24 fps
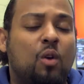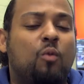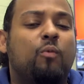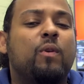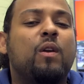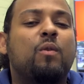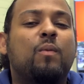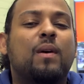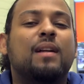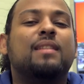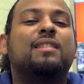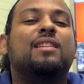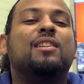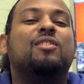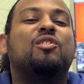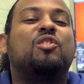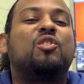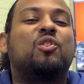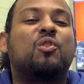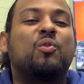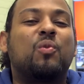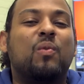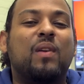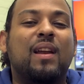We want to
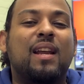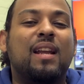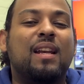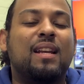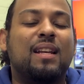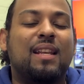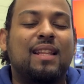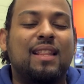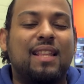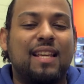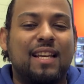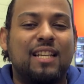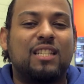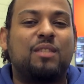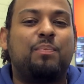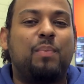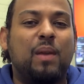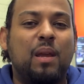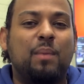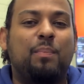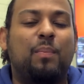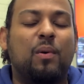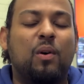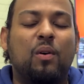trend these
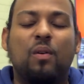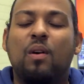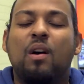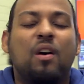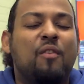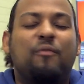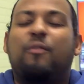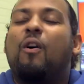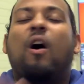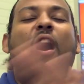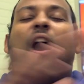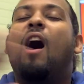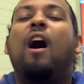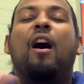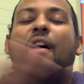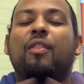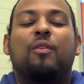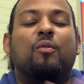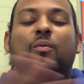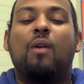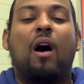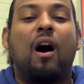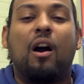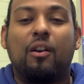people for all
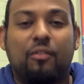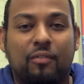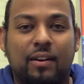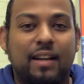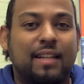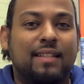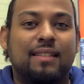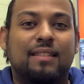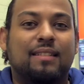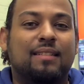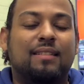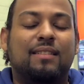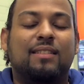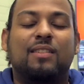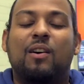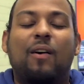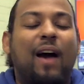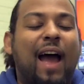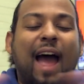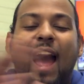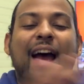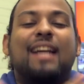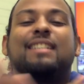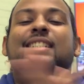the wrong reasons. So
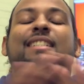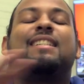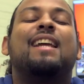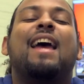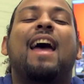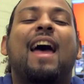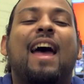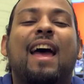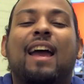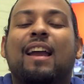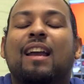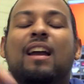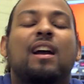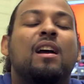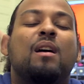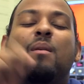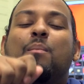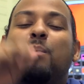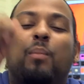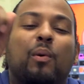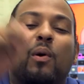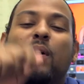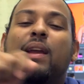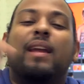
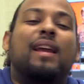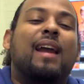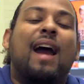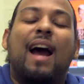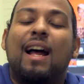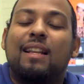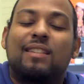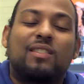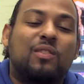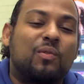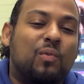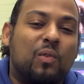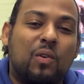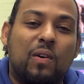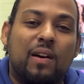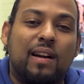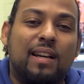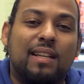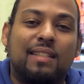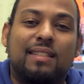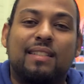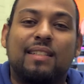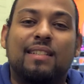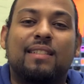hashtag boycott
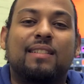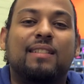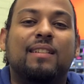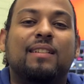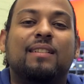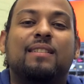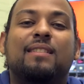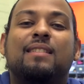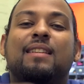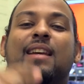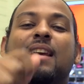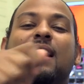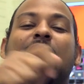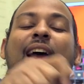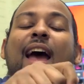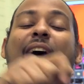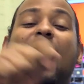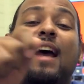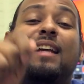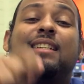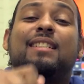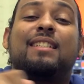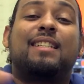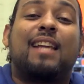Sorority Sisters,
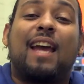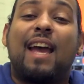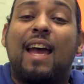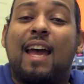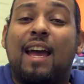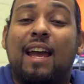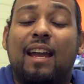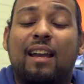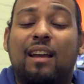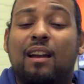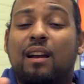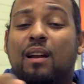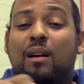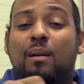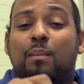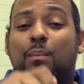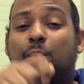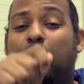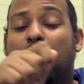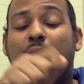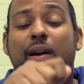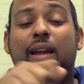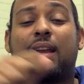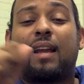hashtag
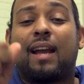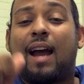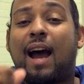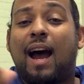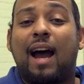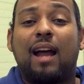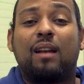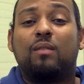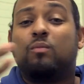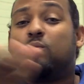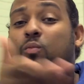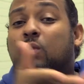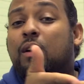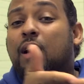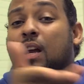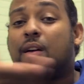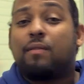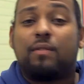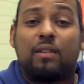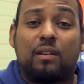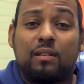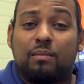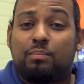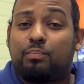boycott
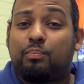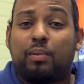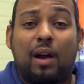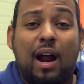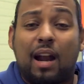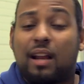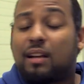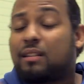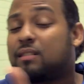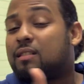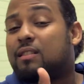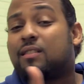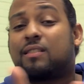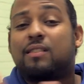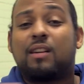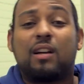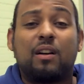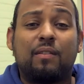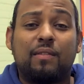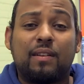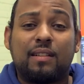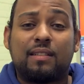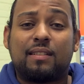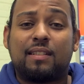whatever product or
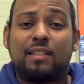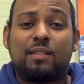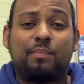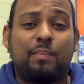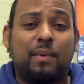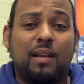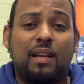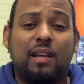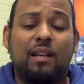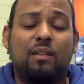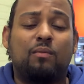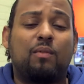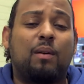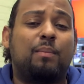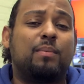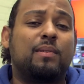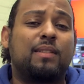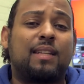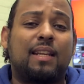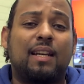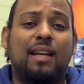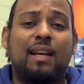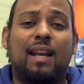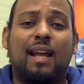service is being
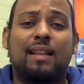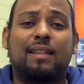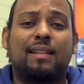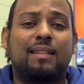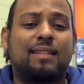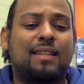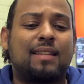represented at the